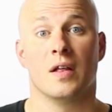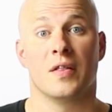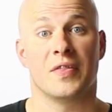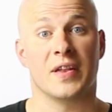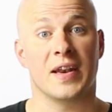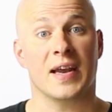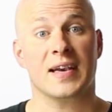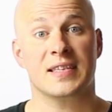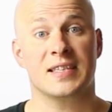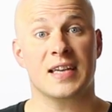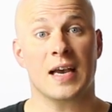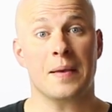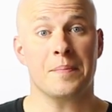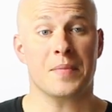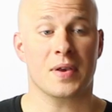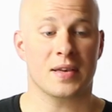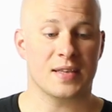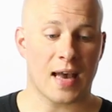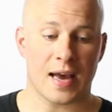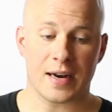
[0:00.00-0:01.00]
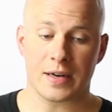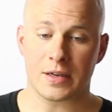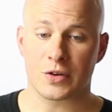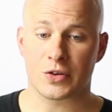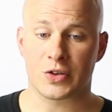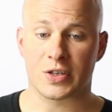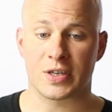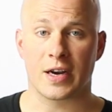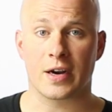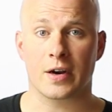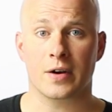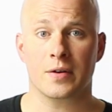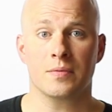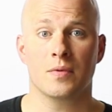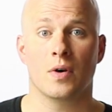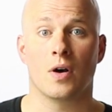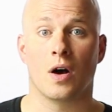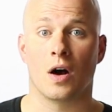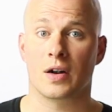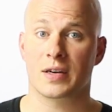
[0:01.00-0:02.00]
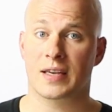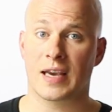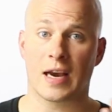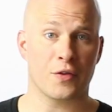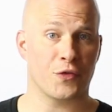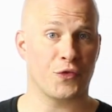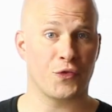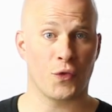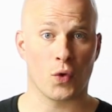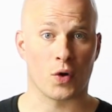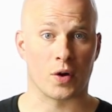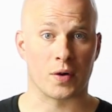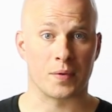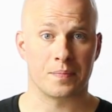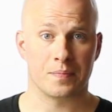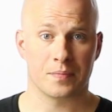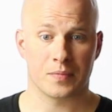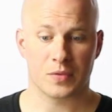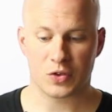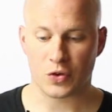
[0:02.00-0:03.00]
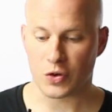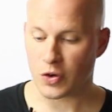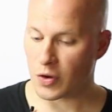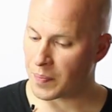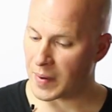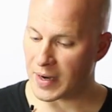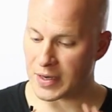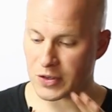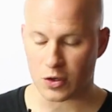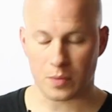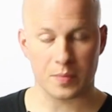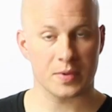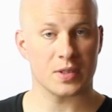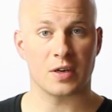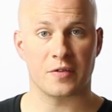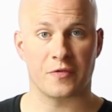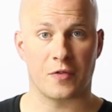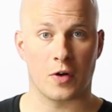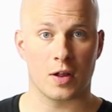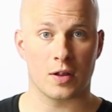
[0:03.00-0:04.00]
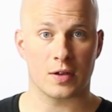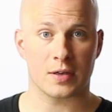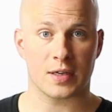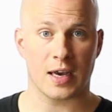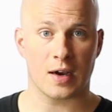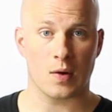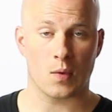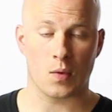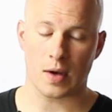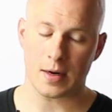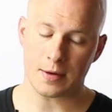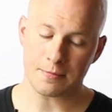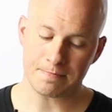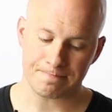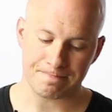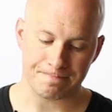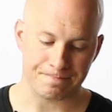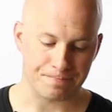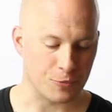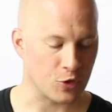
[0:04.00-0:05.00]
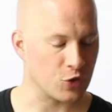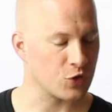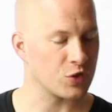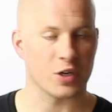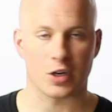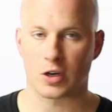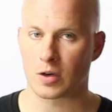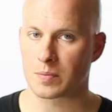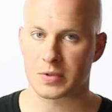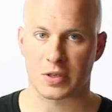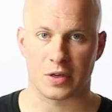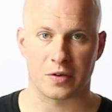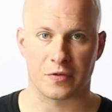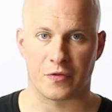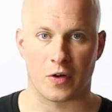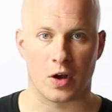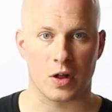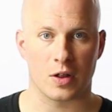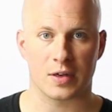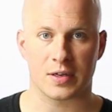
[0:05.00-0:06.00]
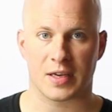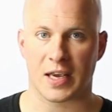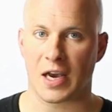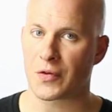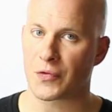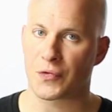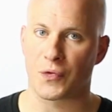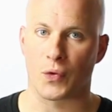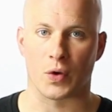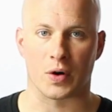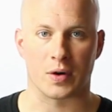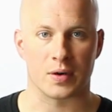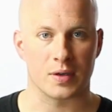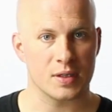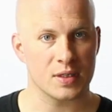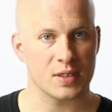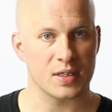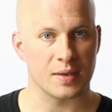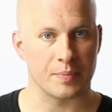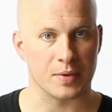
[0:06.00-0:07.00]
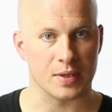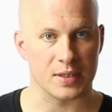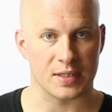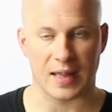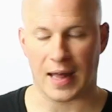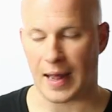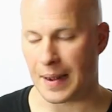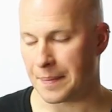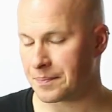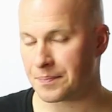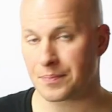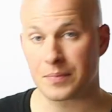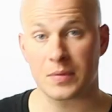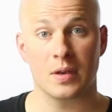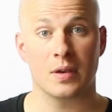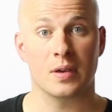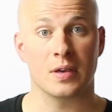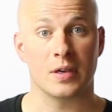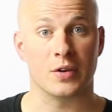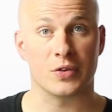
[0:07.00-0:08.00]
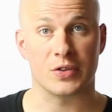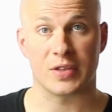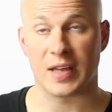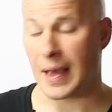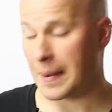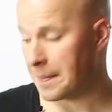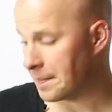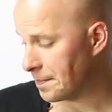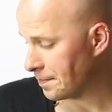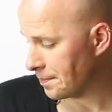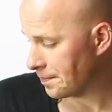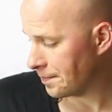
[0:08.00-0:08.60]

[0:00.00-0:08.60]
The next step is adding your snare on count 4. So your bass drum is going to fall on count 1, your snare drum is going to fall on count 4. Simple as that. Here's that.